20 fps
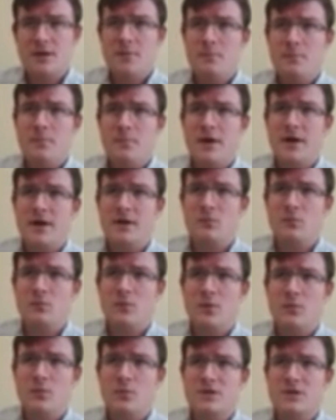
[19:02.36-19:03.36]
But
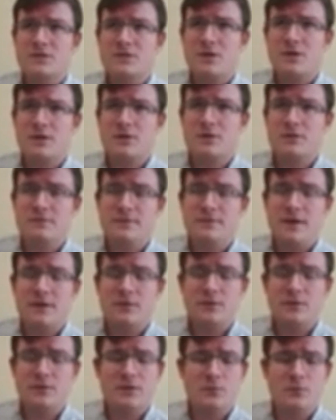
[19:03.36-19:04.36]
what we saw good
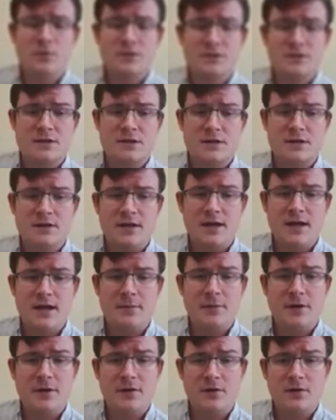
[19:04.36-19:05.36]
value in was in
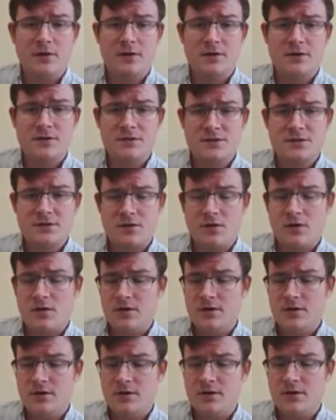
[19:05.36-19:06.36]
MLRs
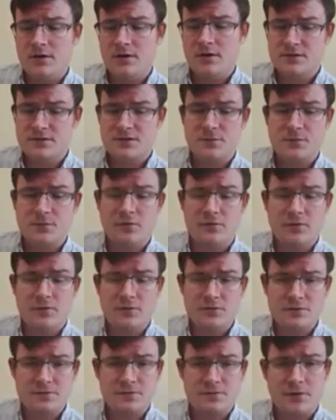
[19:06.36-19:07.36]
on some of
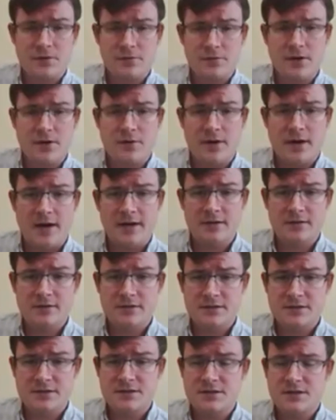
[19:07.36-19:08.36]
those farther out
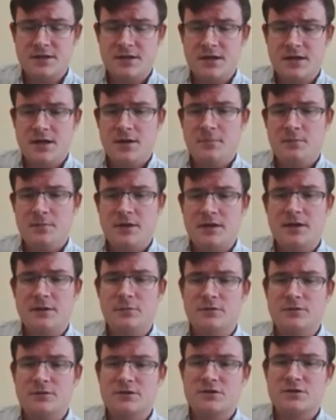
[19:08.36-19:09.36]
islands, being
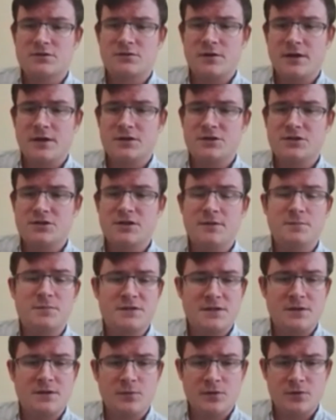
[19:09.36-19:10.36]
able to strike
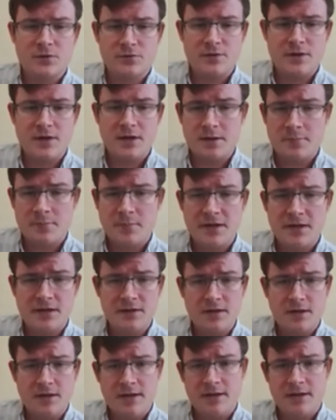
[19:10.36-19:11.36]
ships that were creating a
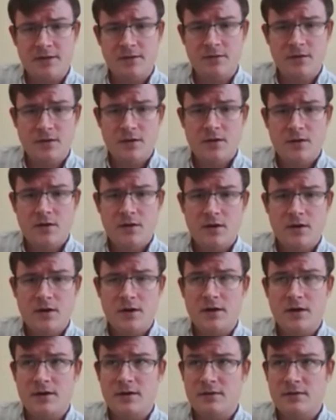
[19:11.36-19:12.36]
picket line
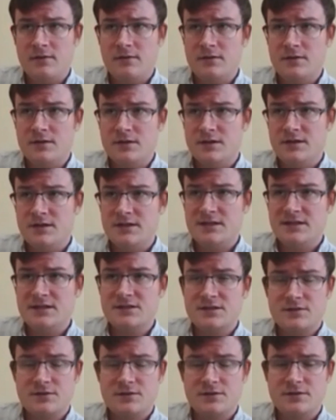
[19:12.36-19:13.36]
on the
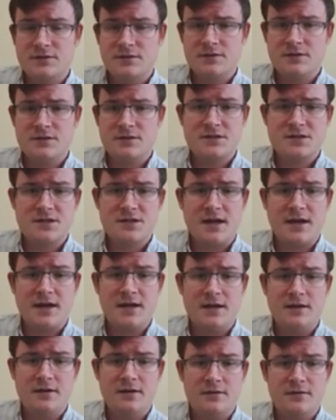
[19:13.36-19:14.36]
eastern
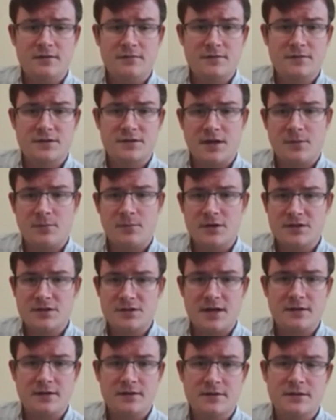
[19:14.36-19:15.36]
side of the Taiwanese
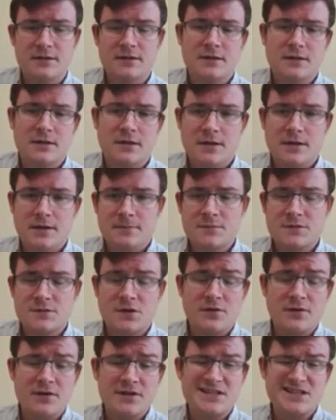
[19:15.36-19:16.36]
island. So
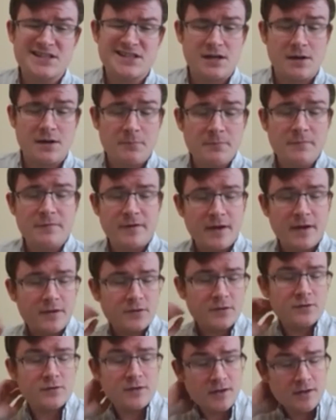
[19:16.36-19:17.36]
there is some
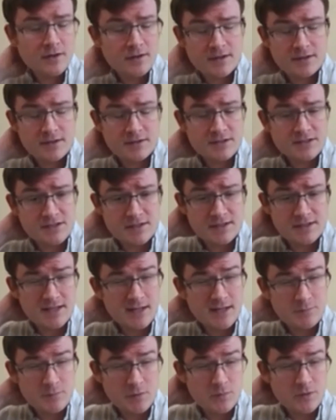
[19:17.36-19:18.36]
value there, at least in the
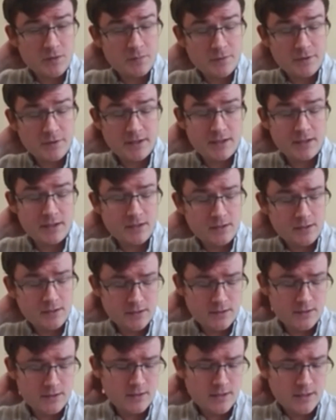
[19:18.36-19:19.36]
game that we played.
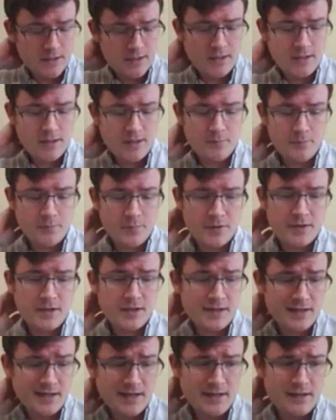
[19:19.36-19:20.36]
But
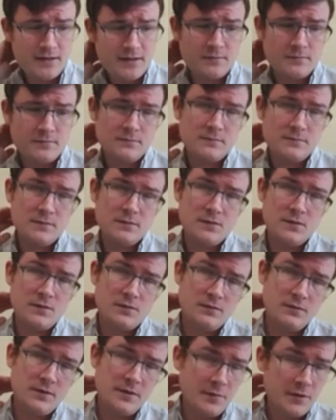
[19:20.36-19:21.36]
again,
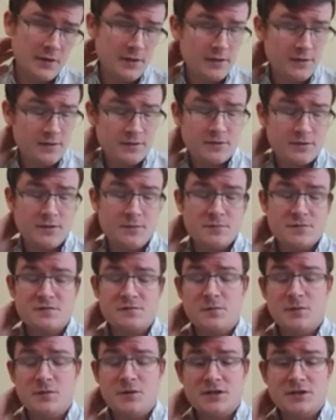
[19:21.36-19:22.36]
limited in terms
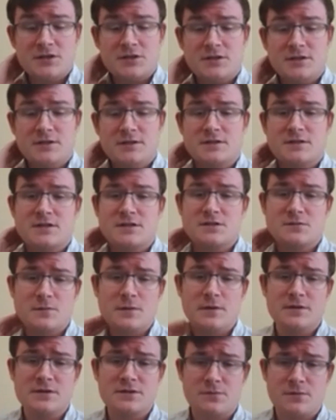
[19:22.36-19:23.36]
of munitions as
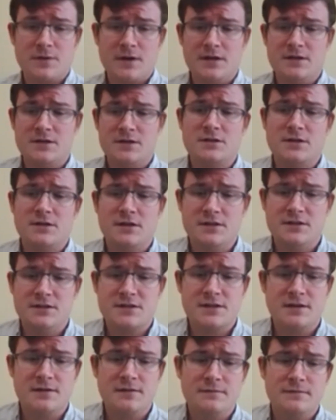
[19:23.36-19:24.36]
well as range in
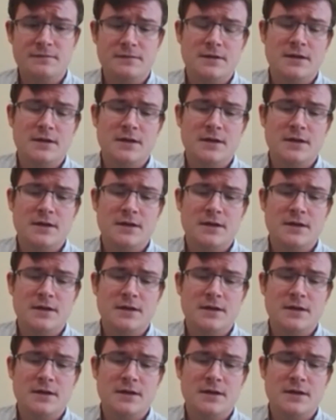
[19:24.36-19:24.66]
itself.